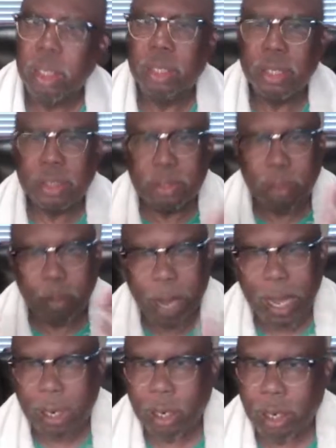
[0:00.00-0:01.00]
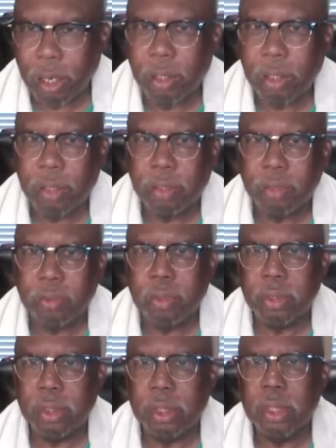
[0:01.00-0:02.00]
It's about love.
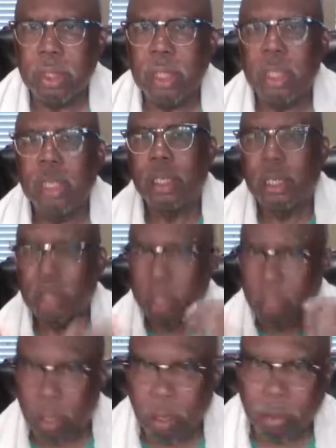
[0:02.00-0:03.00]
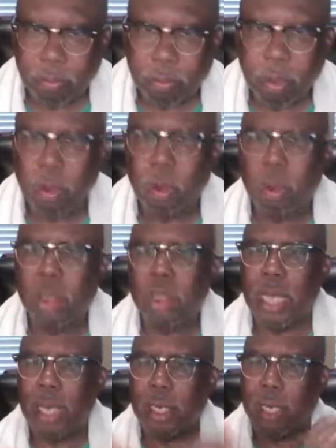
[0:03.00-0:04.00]
Love the Lord
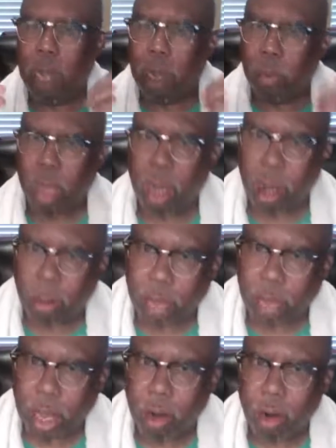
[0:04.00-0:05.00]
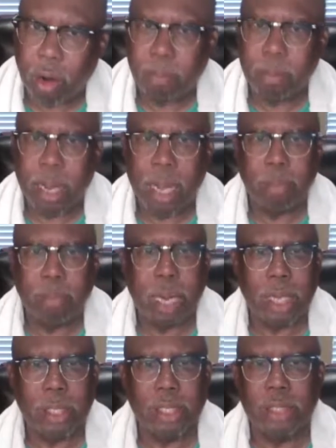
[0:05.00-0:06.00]
thy God with all thy heart, mind,
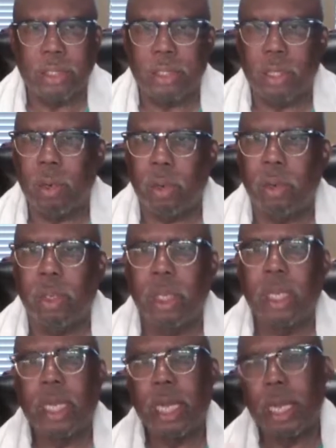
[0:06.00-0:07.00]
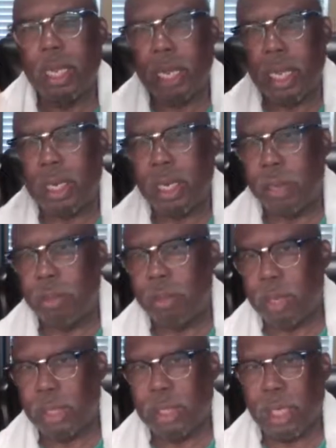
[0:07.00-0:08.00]
body, and soul, and thy
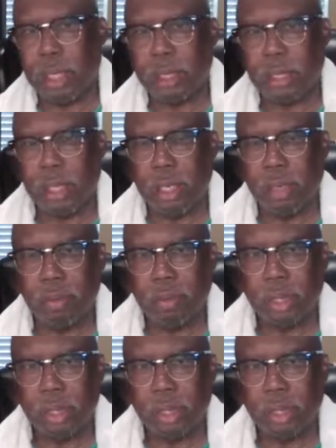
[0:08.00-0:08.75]
neighbor as thyself.